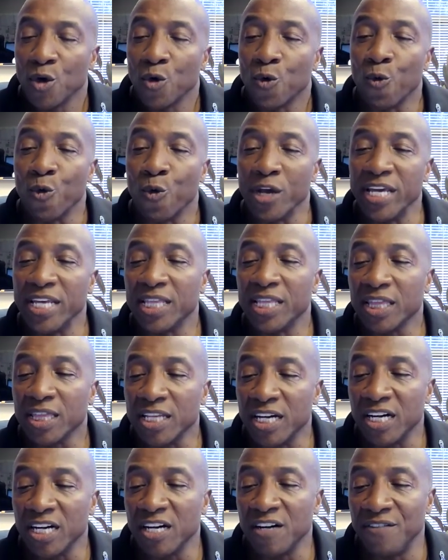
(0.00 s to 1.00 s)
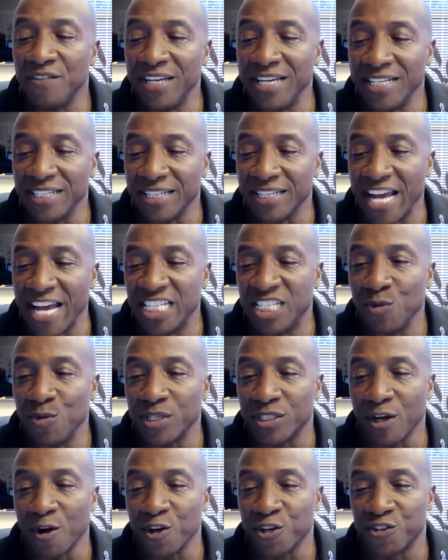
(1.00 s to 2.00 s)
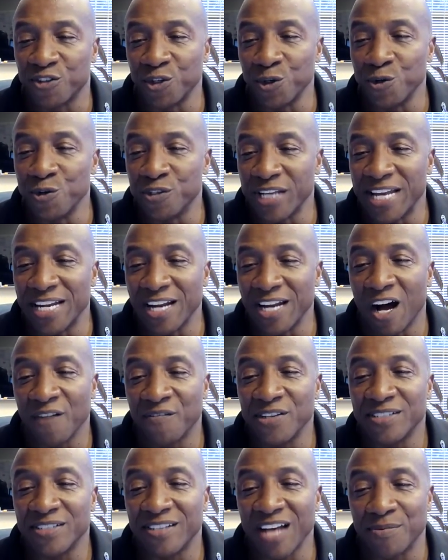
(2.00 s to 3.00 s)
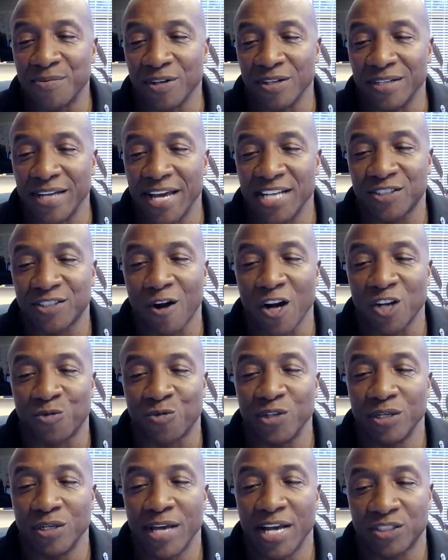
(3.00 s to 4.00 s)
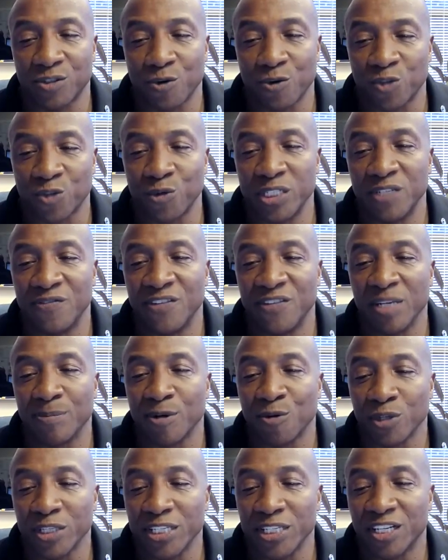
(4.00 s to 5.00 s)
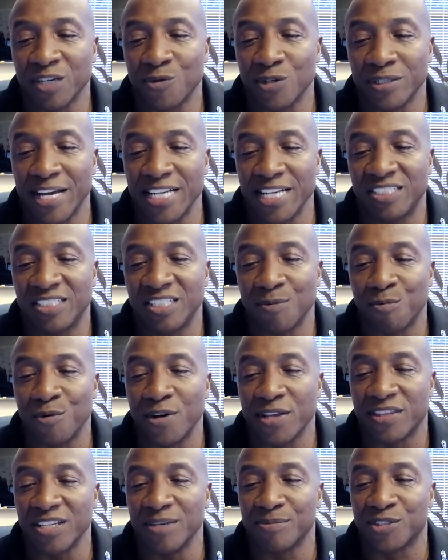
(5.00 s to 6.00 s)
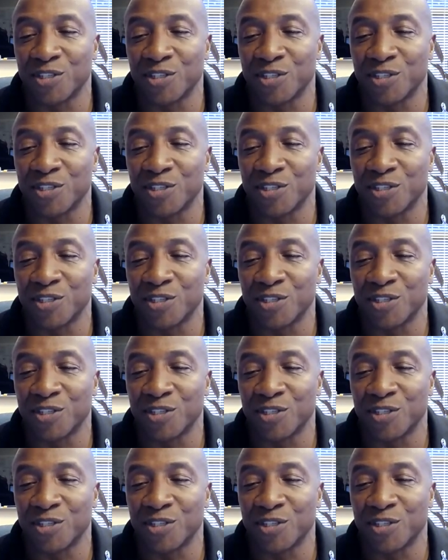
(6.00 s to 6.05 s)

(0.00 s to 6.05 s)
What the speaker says: We love engaging with our students, and oftentimes on escorts, we develop a really good relationship with them.